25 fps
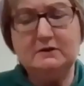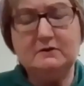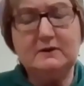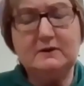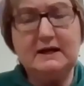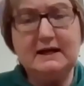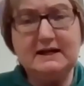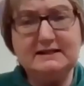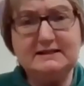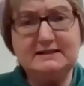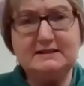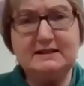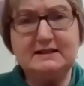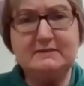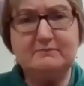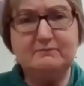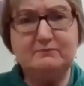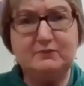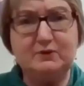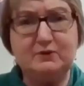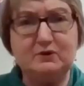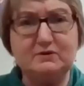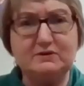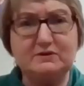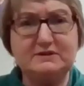there are some
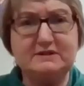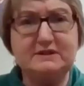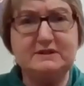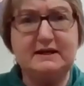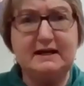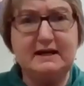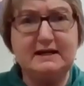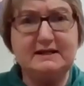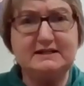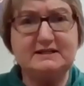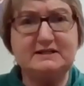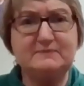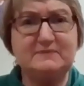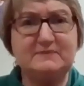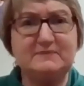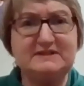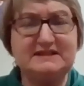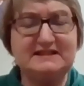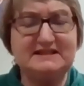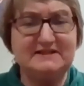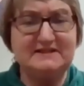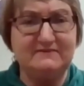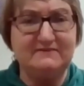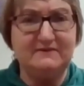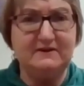books that are
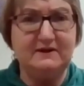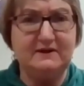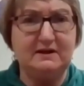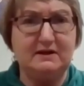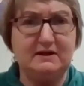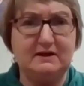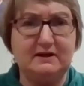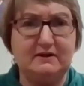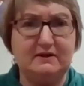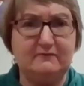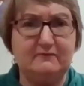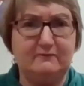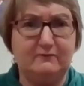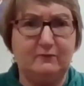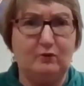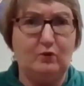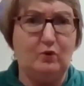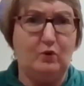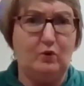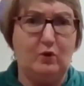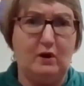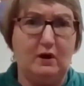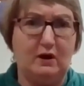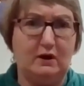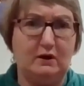specifically
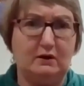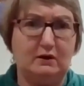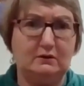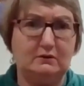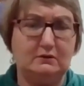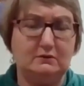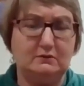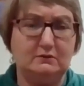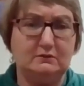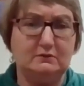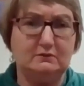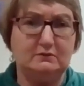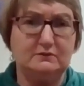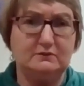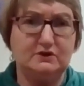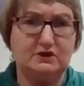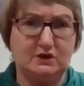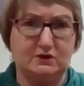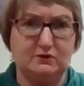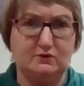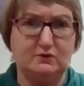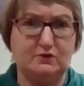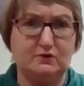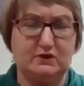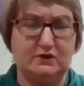for
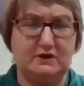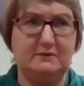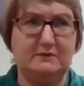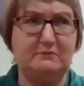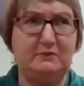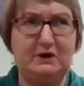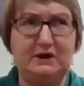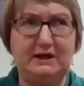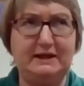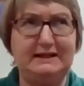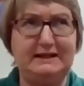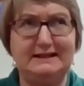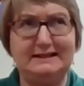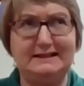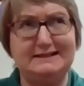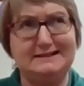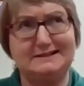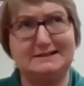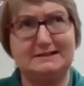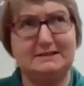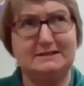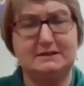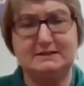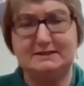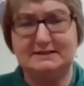children, but I
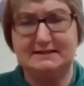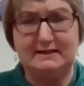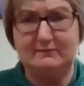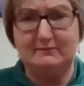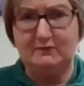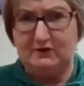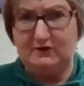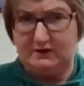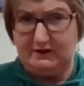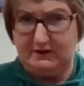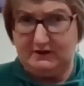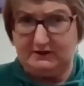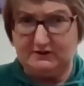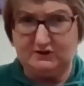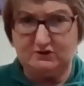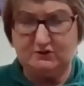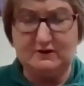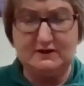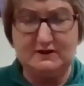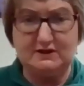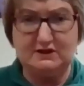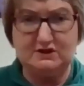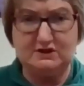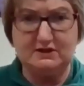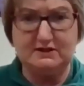guess some of the
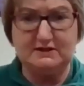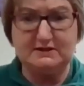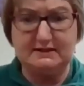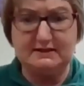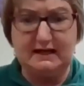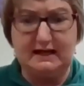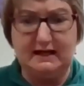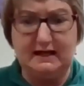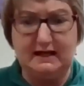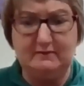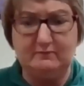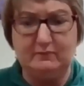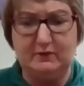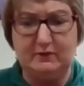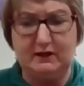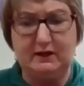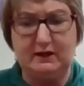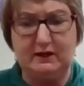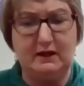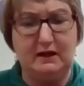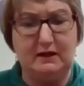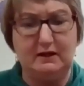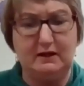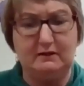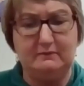strategies can
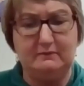be